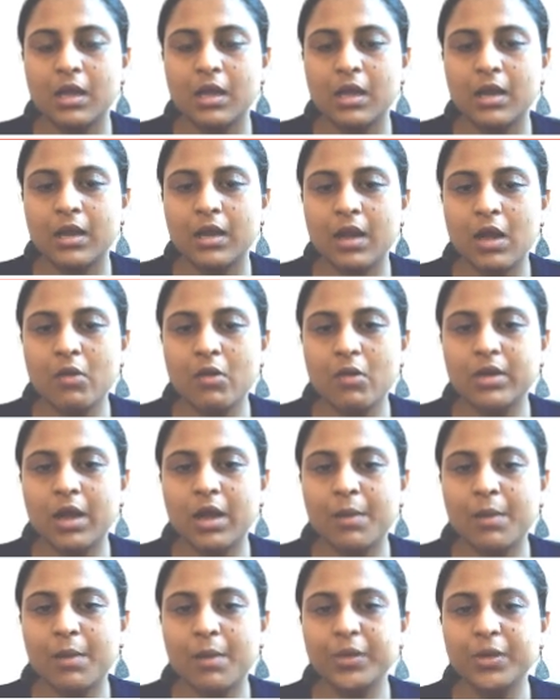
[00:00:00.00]
Now
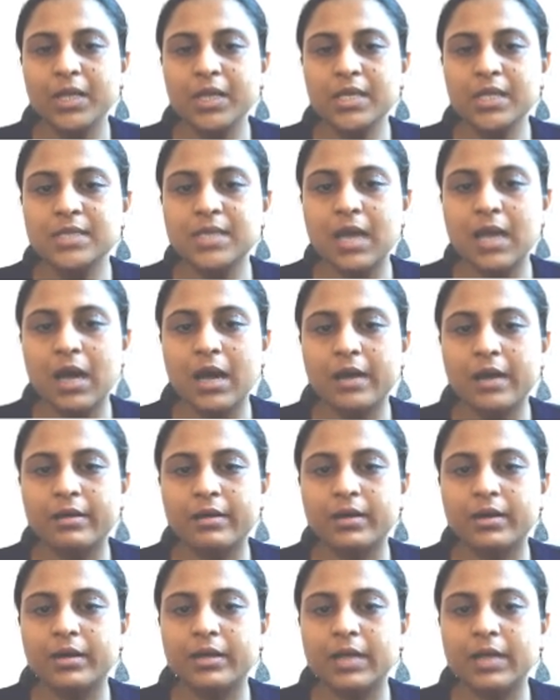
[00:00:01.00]
companies are
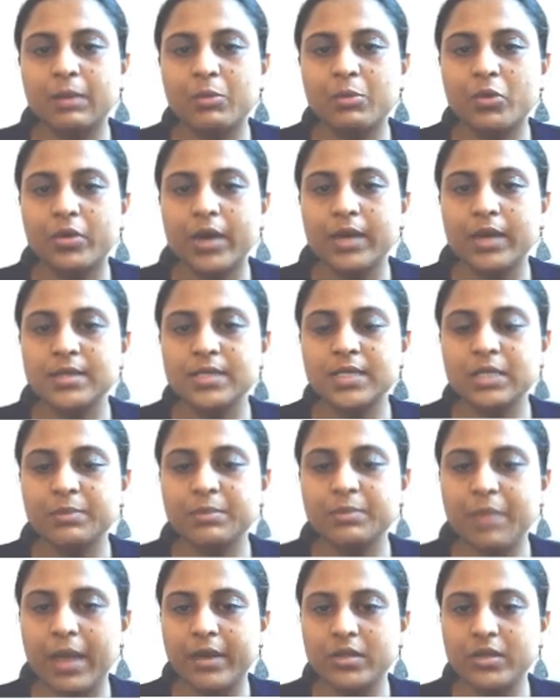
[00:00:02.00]
democratically
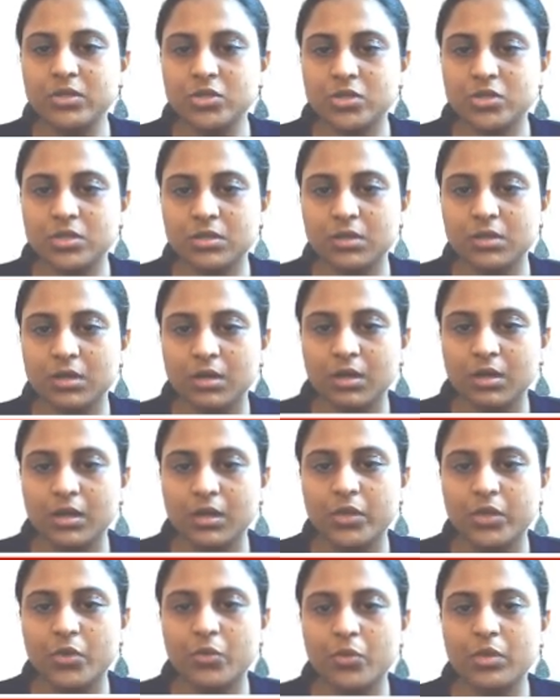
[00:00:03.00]
managed
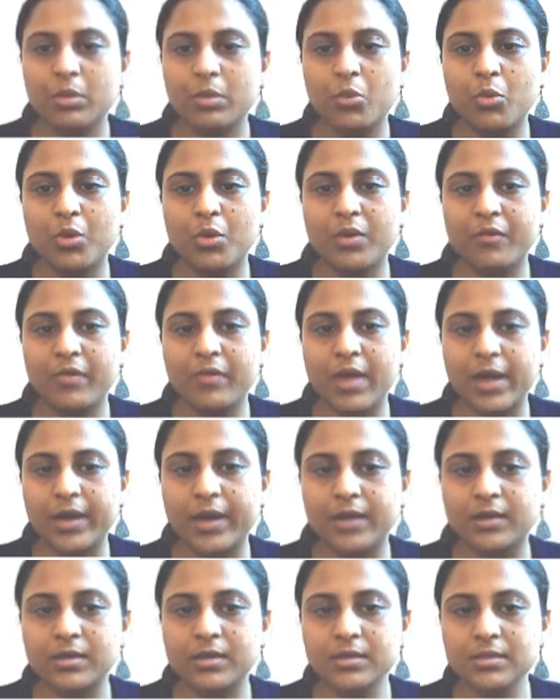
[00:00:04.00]
through the board of
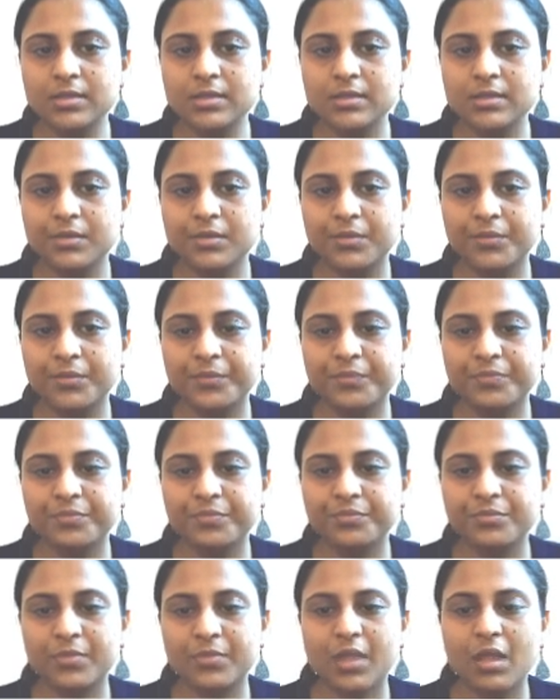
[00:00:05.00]
directors,
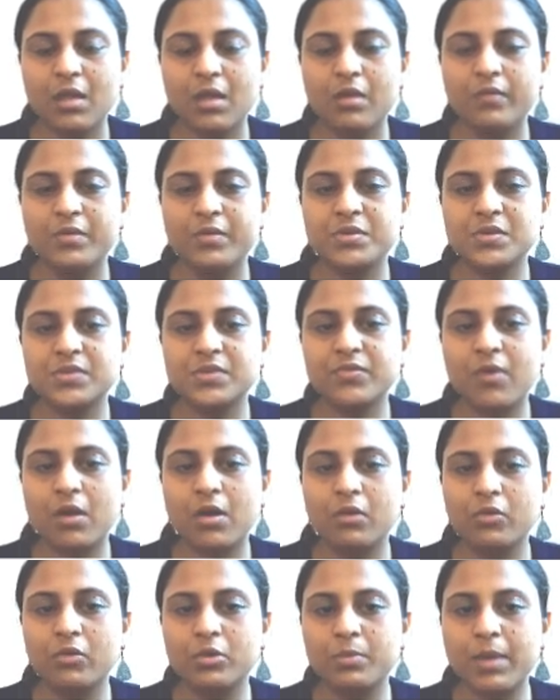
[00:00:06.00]
which is
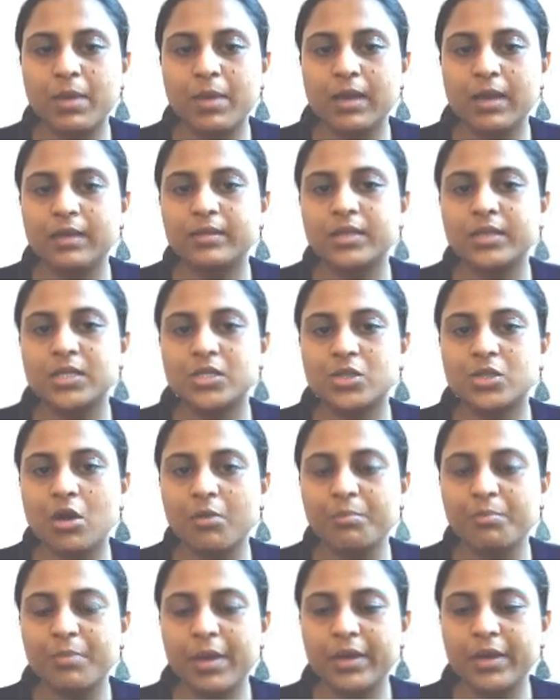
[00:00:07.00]
followed by the top
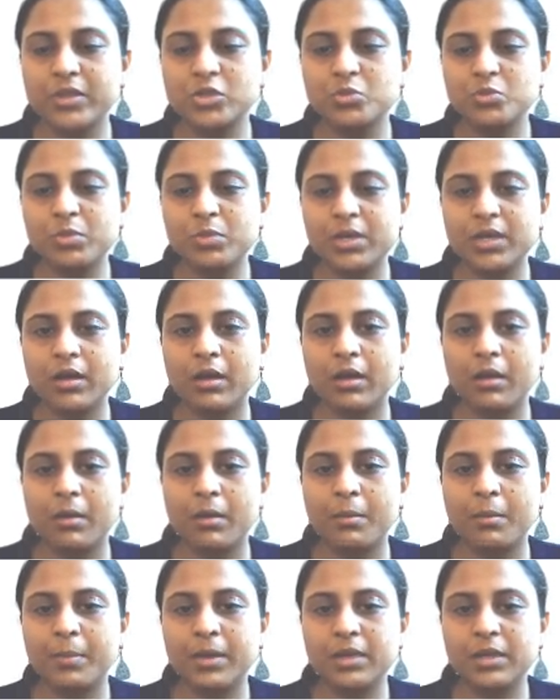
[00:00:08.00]
management,
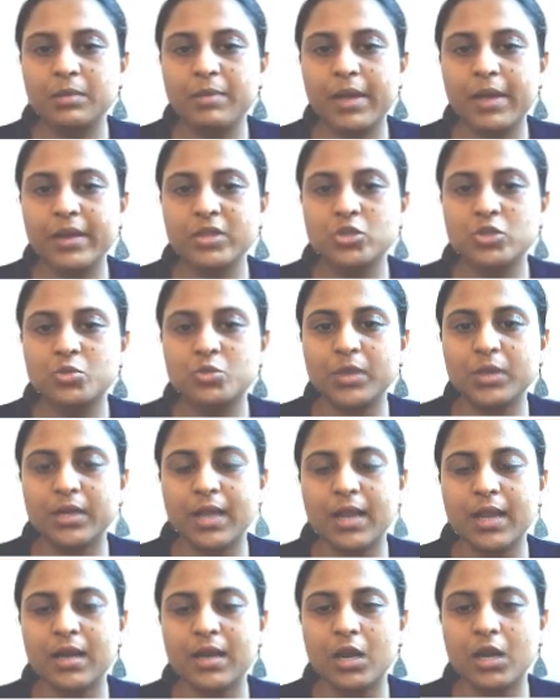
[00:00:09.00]
middle management
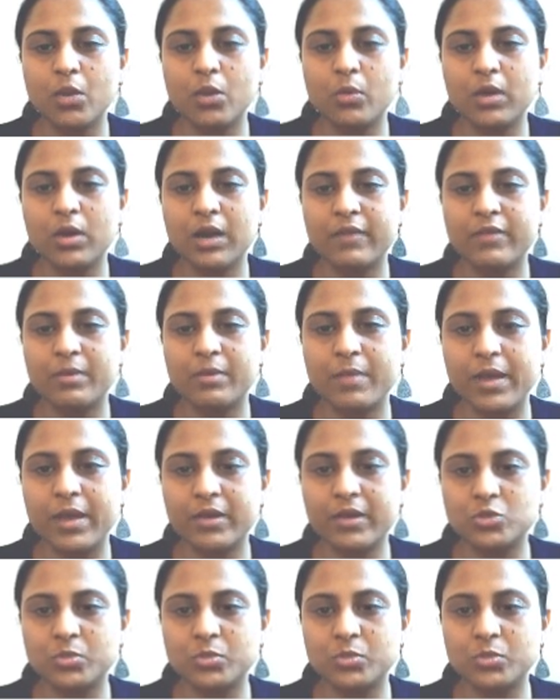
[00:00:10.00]
and lower level
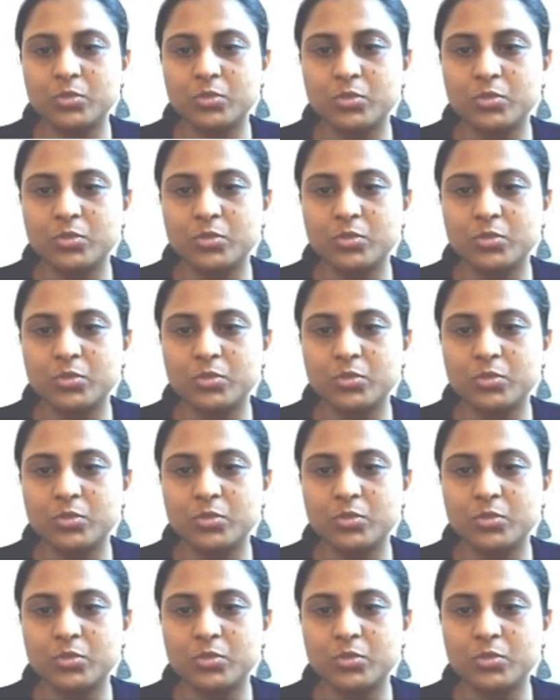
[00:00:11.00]
management.